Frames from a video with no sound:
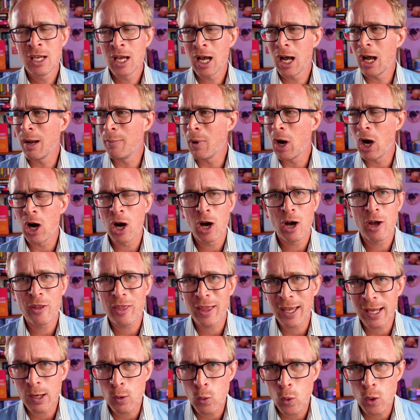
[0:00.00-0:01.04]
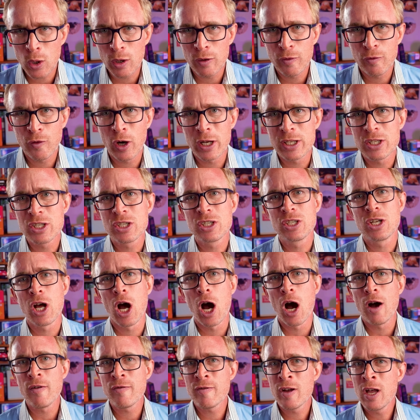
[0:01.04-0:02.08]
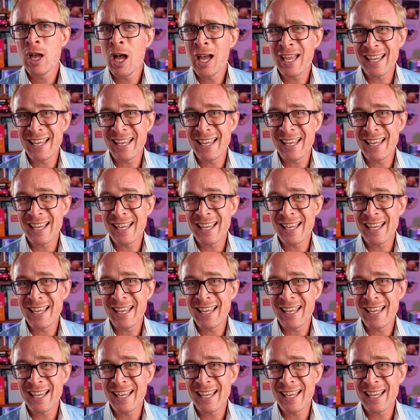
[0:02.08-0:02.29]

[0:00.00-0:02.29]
Are there qualified staff?